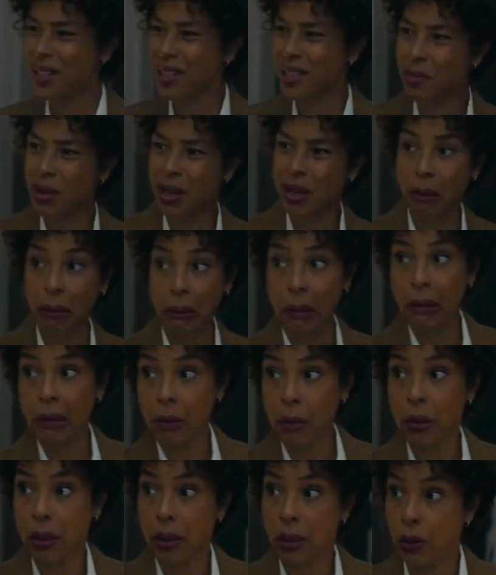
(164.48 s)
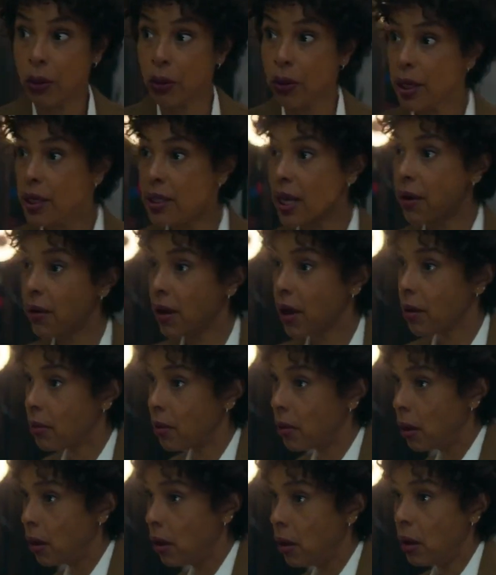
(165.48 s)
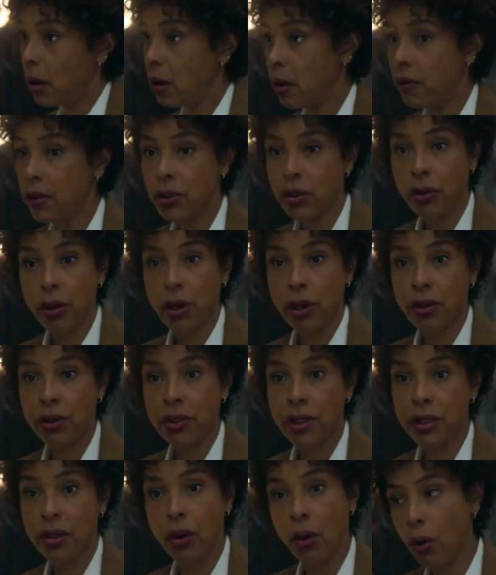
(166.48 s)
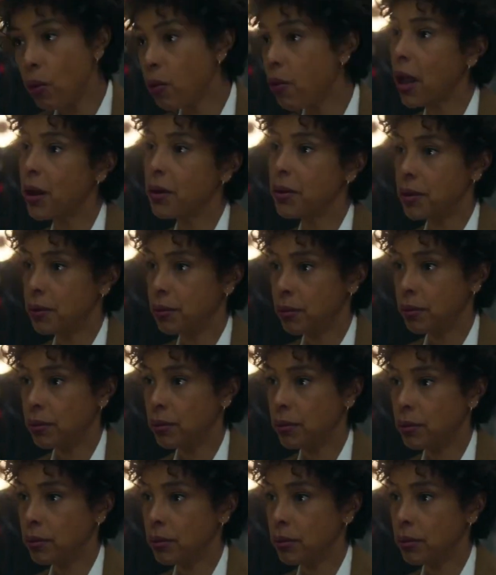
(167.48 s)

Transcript: Stone visits the Charter offices, where Sophie Okonedo, the